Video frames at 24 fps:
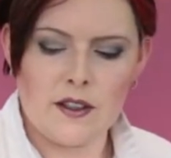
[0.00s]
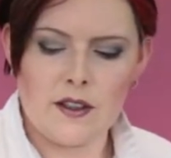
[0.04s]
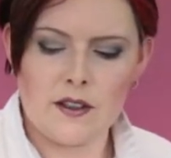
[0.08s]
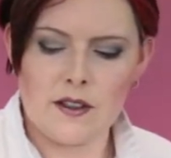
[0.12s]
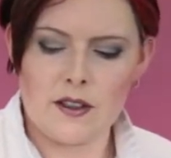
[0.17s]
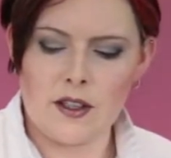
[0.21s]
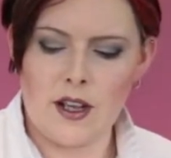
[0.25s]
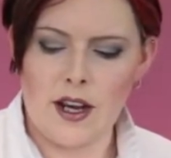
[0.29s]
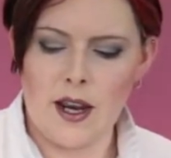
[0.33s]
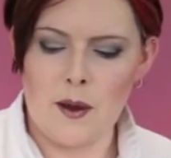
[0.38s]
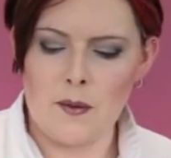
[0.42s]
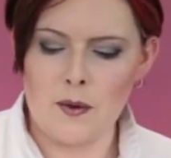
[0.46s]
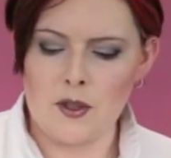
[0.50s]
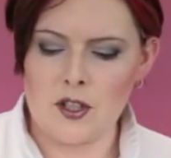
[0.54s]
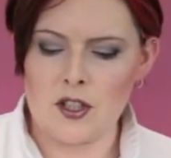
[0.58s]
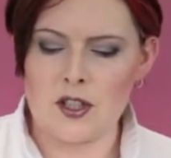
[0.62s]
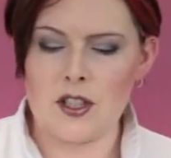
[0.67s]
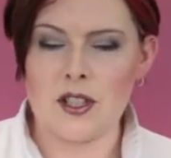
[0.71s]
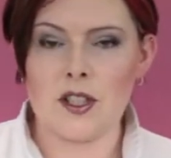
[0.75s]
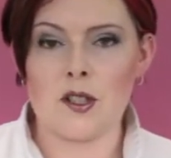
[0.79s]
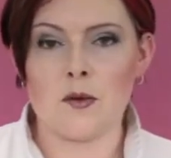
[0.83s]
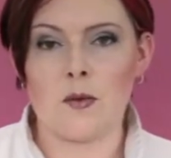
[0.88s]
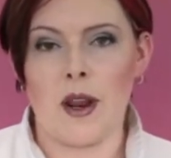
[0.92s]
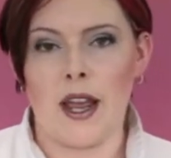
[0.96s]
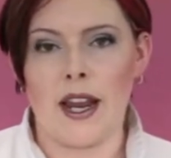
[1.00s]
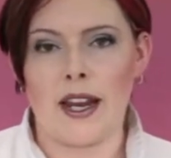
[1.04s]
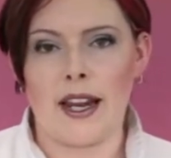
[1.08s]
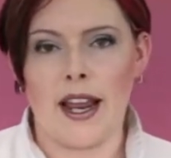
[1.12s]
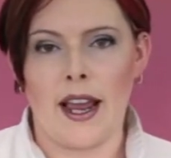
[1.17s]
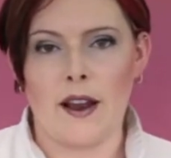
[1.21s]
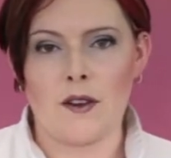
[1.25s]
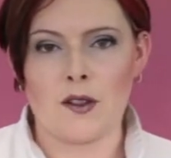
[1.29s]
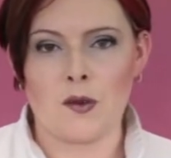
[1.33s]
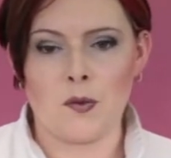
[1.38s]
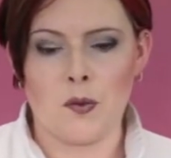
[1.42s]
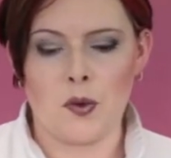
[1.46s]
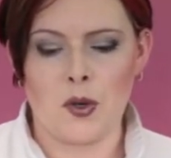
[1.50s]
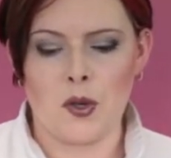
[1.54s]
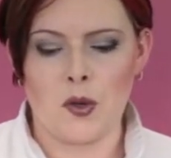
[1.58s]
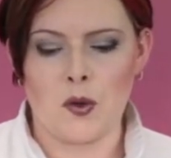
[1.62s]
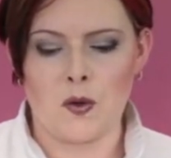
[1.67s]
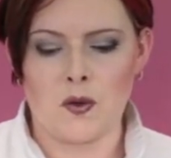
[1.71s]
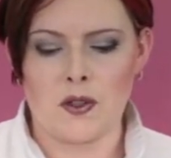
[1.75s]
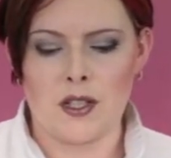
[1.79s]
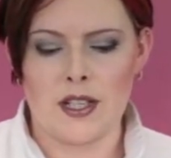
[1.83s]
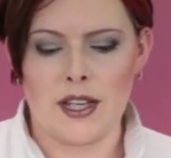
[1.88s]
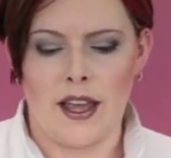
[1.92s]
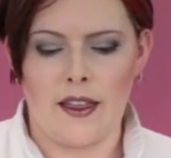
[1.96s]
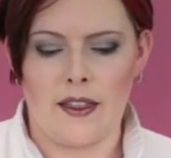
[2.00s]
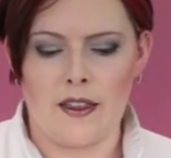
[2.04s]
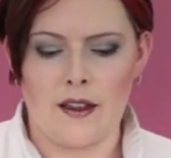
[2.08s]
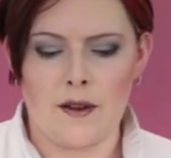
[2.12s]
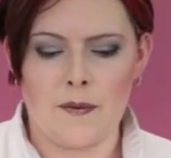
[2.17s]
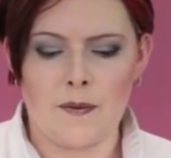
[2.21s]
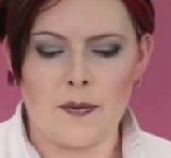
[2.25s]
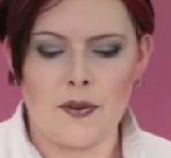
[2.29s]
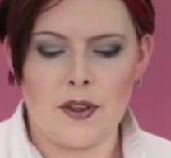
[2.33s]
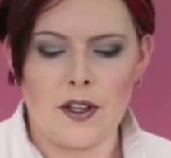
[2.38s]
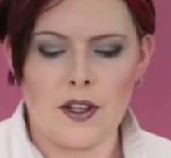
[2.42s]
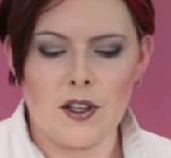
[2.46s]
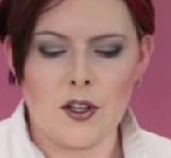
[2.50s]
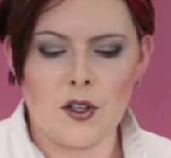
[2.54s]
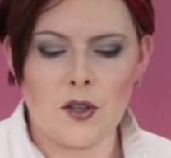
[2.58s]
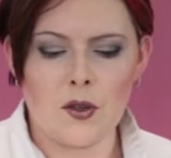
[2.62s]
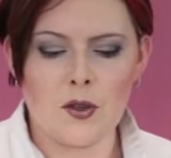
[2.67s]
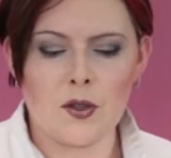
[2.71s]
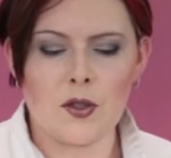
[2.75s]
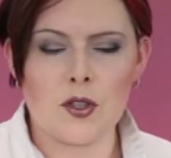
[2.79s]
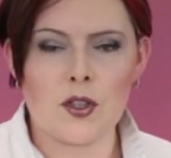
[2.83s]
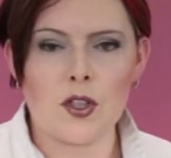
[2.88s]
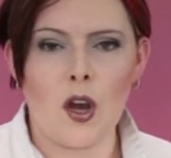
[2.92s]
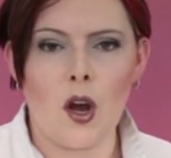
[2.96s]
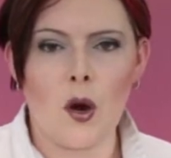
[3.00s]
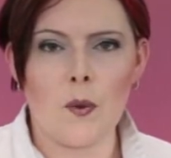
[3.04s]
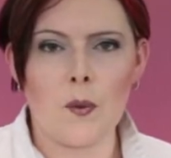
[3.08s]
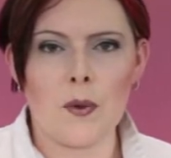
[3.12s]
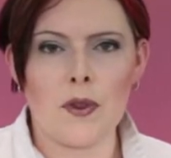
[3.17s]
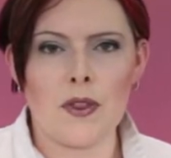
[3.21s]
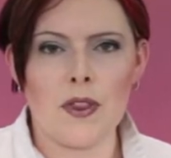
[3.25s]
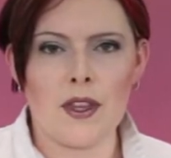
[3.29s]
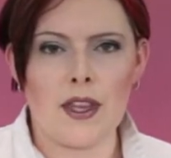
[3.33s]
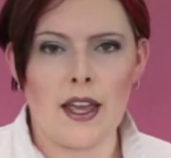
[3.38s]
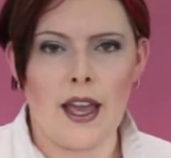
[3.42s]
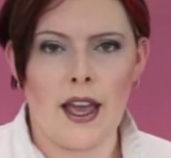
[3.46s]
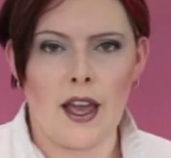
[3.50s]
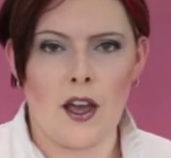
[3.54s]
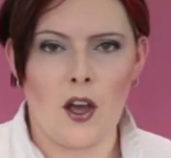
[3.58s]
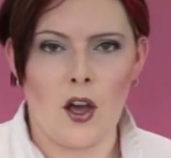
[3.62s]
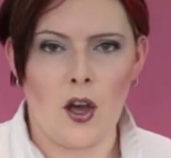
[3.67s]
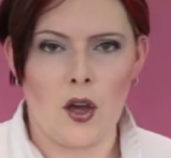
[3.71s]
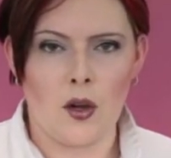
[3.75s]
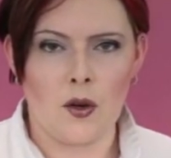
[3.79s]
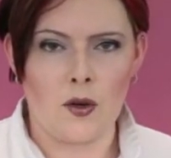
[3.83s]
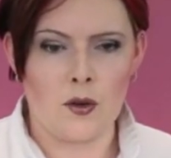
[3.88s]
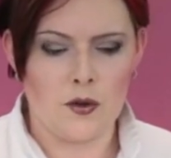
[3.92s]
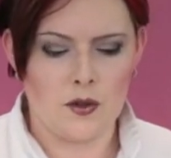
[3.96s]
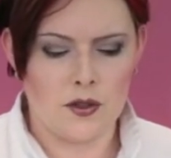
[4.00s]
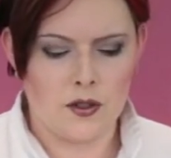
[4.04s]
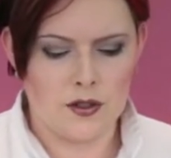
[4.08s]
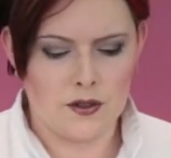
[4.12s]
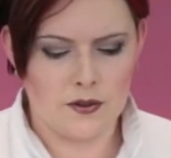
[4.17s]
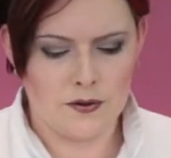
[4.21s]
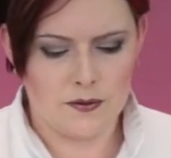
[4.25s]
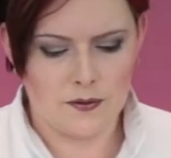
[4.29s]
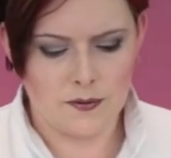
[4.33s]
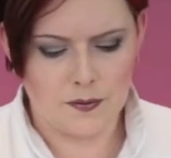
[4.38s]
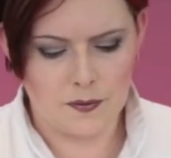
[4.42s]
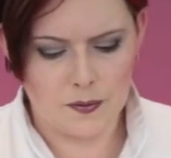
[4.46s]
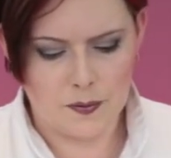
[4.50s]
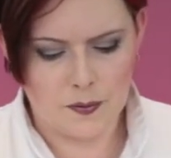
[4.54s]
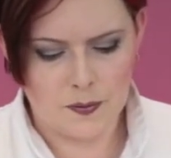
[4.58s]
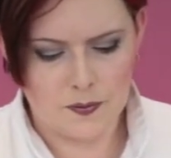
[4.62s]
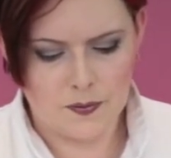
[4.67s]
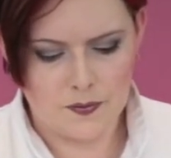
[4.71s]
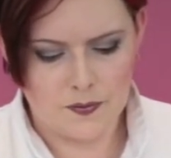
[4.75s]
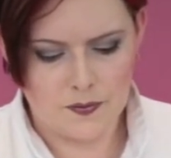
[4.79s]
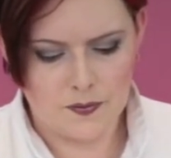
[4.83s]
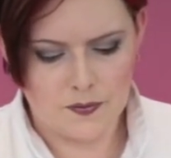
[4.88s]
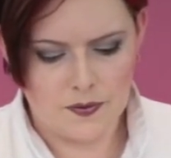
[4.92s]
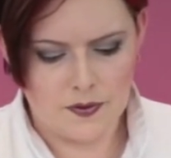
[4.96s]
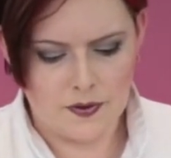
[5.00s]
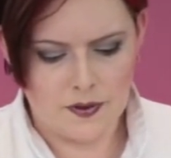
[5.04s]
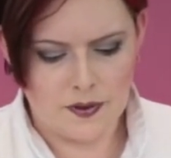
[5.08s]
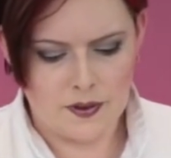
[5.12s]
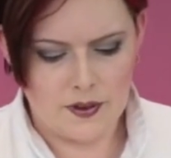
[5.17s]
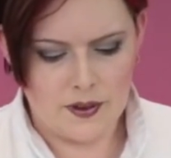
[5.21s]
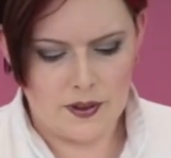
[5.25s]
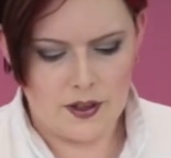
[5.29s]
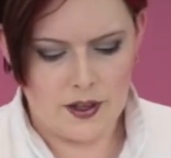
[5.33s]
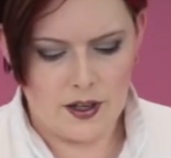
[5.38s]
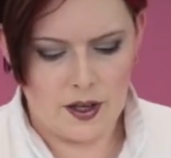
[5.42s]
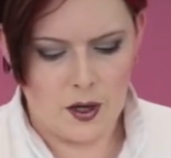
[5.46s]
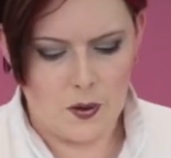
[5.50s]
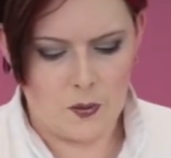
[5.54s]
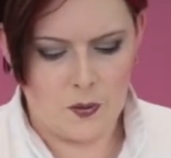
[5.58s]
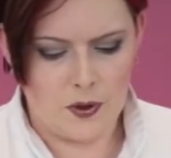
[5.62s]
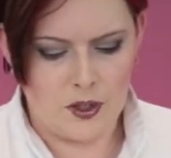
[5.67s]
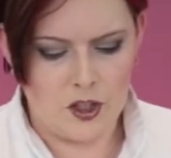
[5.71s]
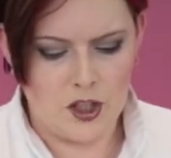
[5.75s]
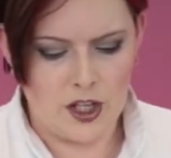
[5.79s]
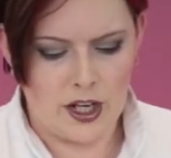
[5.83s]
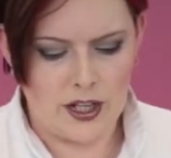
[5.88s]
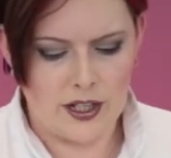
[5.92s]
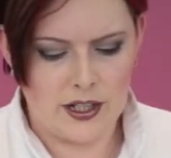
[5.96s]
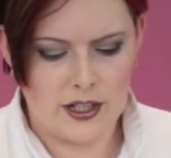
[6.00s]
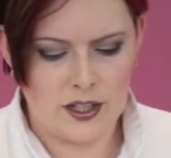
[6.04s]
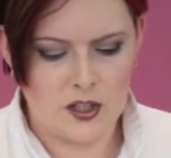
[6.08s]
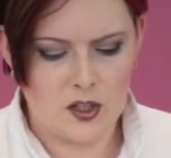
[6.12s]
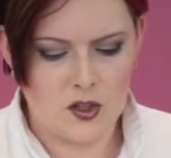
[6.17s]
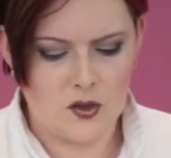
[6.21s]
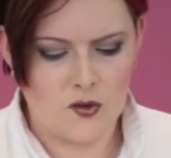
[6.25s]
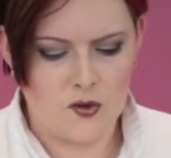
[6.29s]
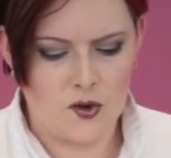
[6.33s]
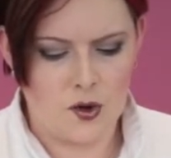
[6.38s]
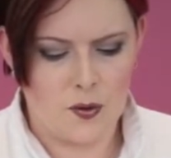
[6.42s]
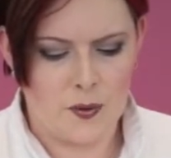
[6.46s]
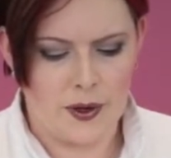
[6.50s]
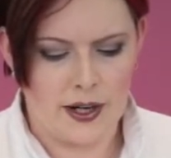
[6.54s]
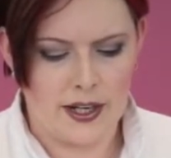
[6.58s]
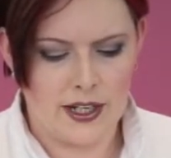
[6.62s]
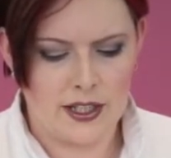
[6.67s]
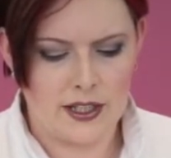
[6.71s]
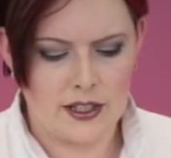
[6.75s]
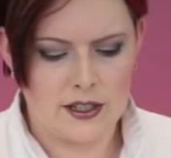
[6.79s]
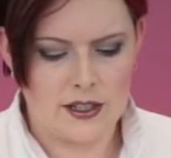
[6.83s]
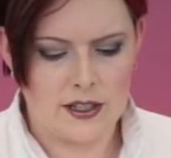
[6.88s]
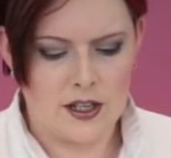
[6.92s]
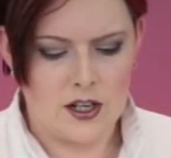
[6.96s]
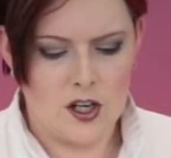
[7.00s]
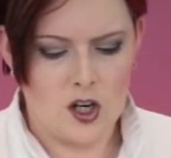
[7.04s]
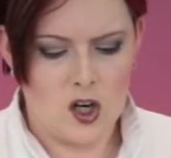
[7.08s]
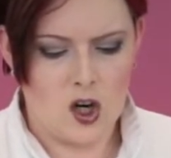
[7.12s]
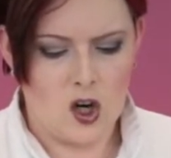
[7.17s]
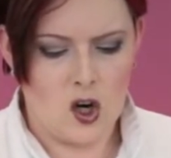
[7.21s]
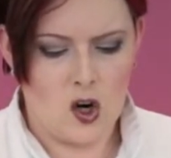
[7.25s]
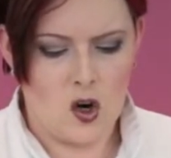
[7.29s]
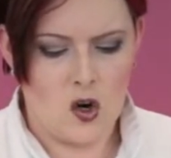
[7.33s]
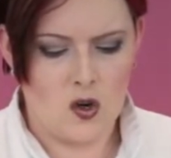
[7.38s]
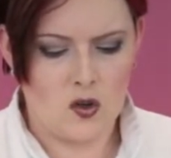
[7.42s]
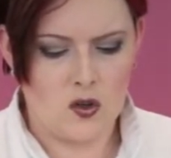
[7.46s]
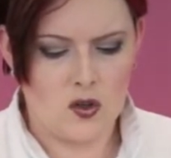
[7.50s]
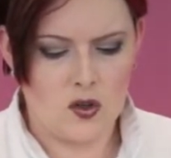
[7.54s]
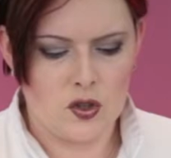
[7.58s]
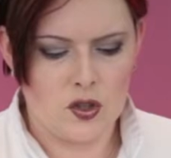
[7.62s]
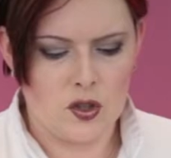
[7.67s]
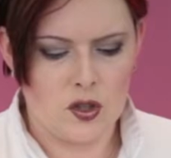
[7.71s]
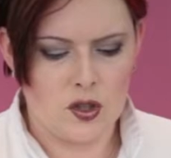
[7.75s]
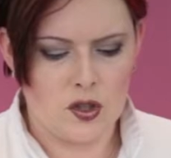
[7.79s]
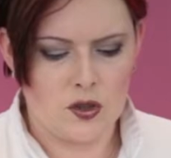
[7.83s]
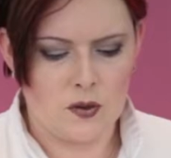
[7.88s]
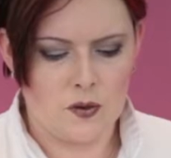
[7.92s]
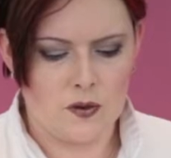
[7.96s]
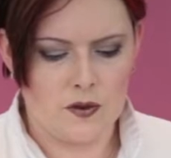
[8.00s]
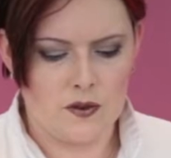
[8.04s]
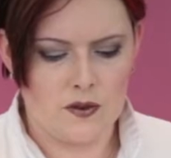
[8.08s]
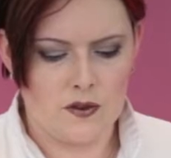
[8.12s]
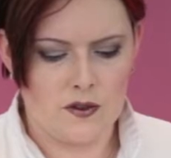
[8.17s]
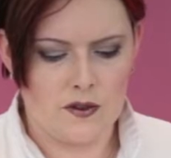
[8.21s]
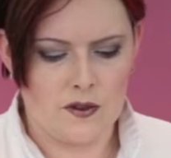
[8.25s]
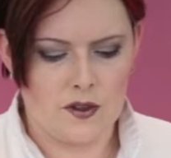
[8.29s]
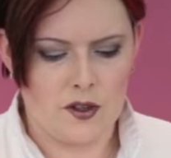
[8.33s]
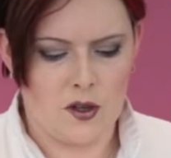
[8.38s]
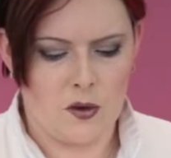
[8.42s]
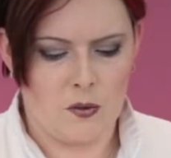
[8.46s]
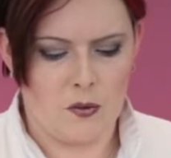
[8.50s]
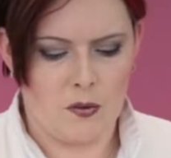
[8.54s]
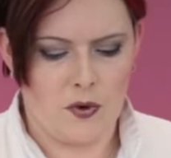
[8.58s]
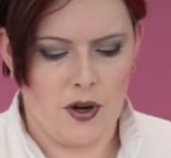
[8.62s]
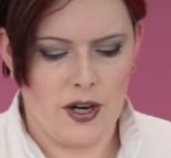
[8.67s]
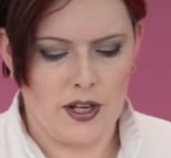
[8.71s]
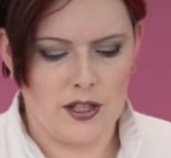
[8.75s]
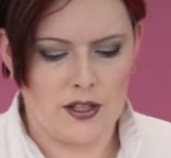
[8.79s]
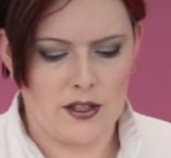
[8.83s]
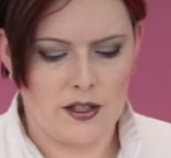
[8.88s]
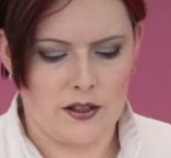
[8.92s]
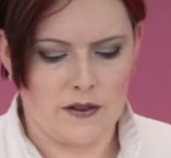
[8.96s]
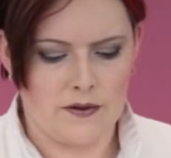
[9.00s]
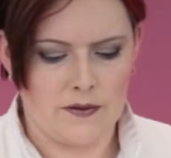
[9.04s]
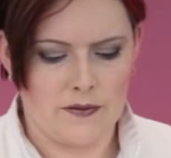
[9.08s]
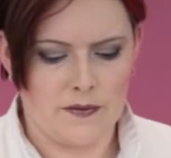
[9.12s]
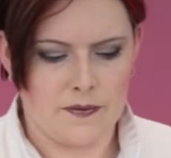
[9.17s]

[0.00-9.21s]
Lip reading: So let me just explain how to put it all together. You start with the air hose and we gently screw it onto the compressor.